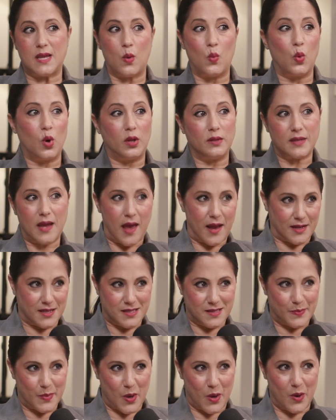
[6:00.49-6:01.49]
say, World
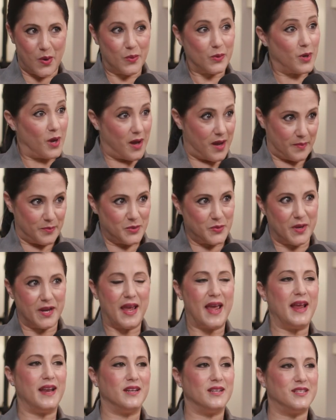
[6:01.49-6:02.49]
Expo and
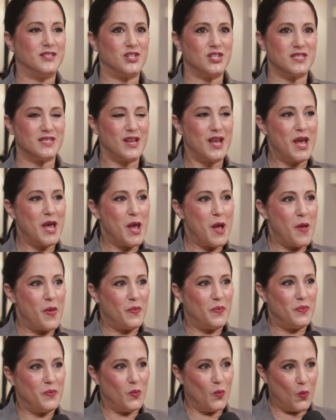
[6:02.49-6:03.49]
COP28, and just
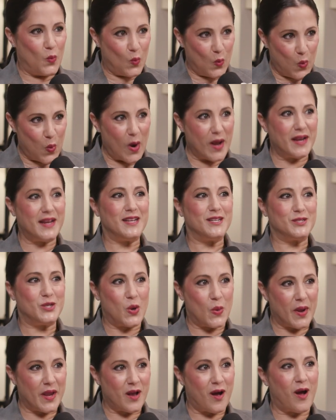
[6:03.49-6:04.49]
what is
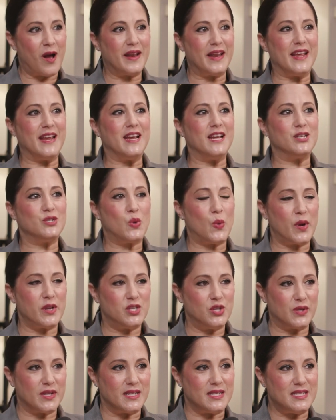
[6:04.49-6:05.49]
going on, it is going
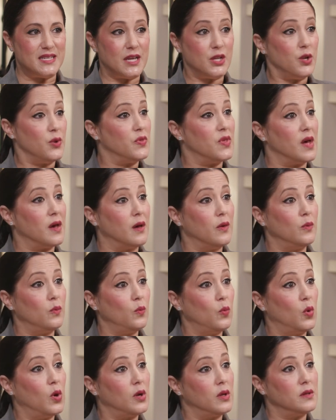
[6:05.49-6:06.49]
to continue. The
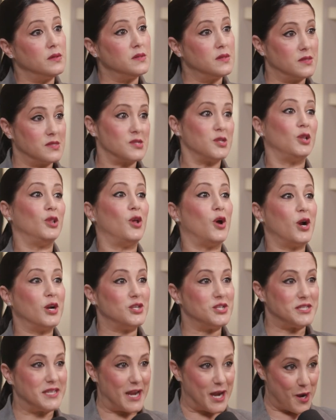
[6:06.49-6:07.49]
world's
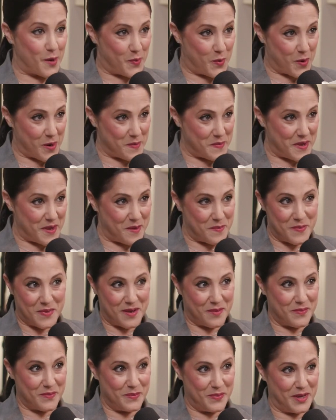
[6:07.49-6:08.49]
largest airport being
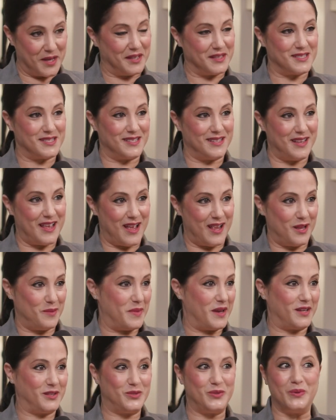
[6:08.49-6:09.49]
built, Al
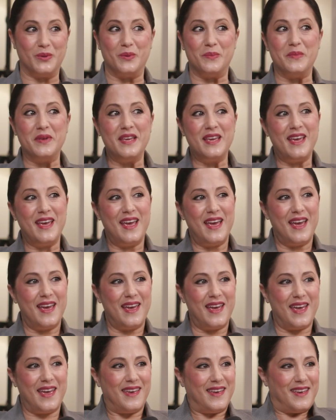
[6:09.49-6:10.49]
Maktoum.
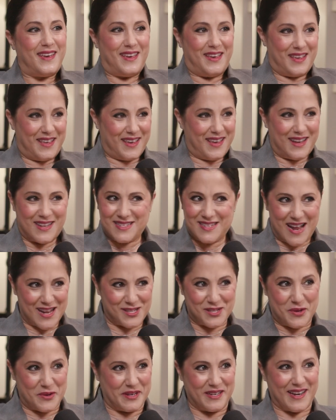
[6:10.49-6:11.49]
It's not
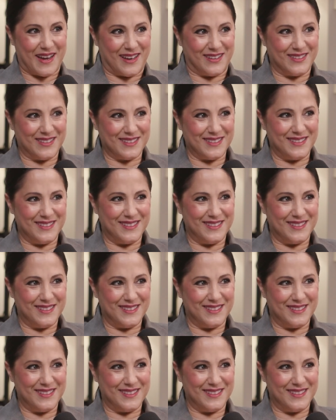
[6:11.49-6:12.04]
slowing down.